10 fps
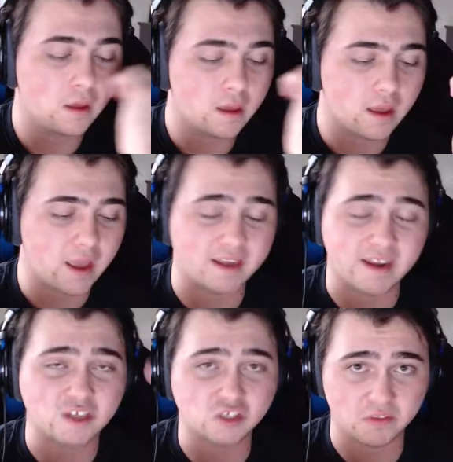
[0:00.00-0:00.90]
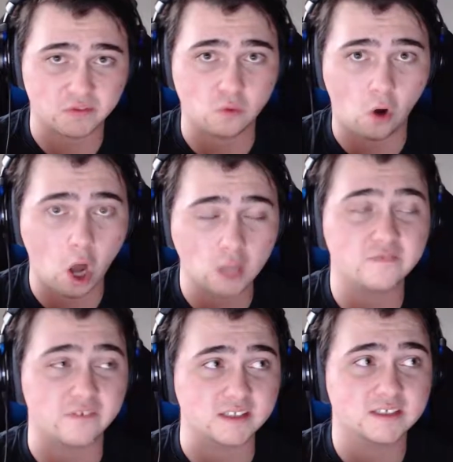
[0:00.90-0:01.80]
and actually get through all of
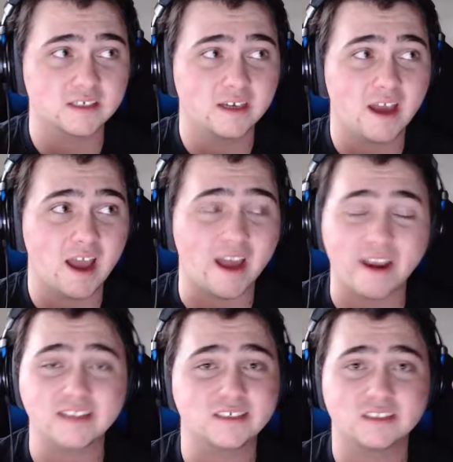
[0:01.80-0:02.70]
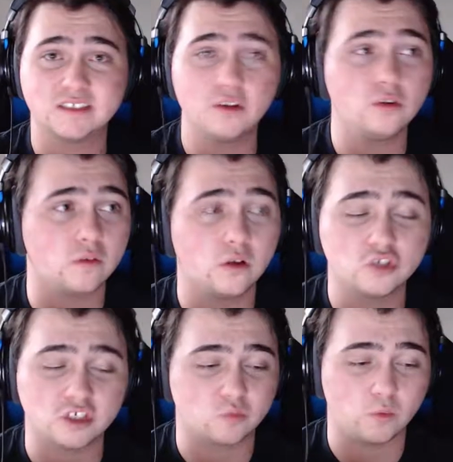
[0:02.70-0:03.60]
it. And I still
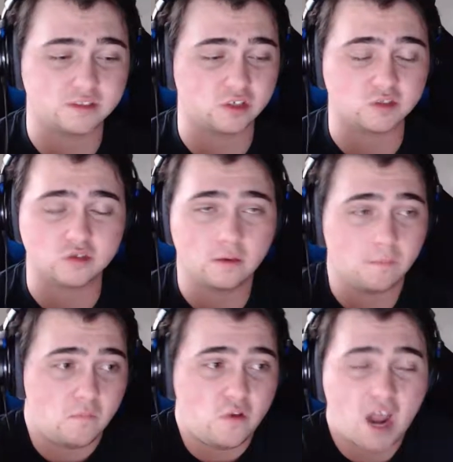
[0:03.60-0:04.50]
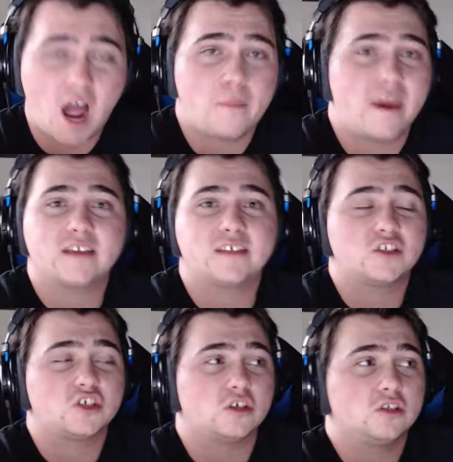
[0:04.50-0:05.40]
was not paying
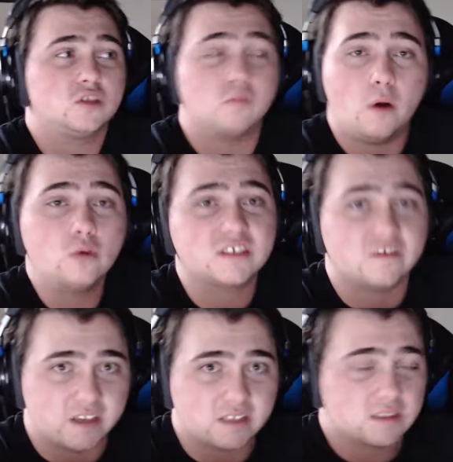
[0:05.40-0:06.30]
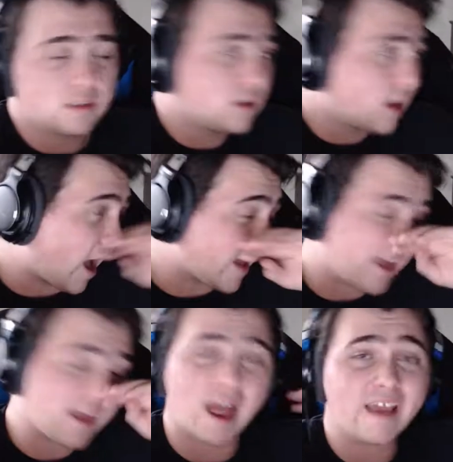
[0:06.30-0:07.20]
attention to most of it. I
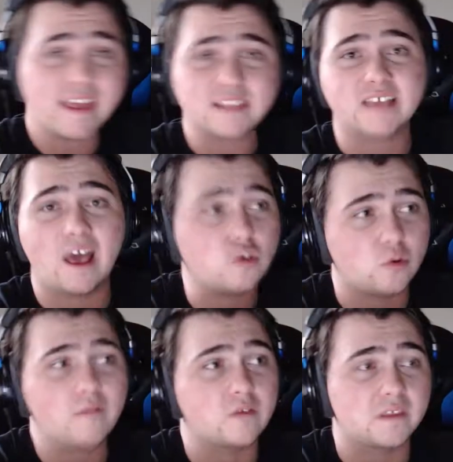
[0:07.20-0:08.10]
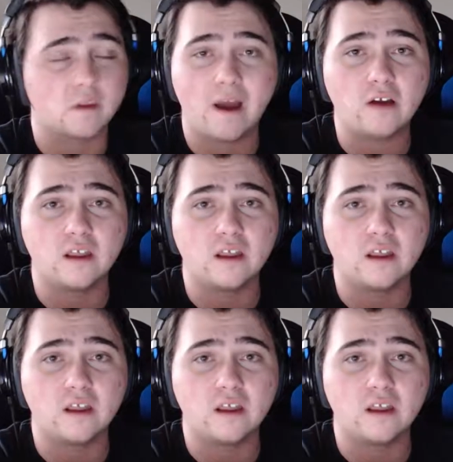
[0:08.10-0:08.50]
can't tell you everything about it.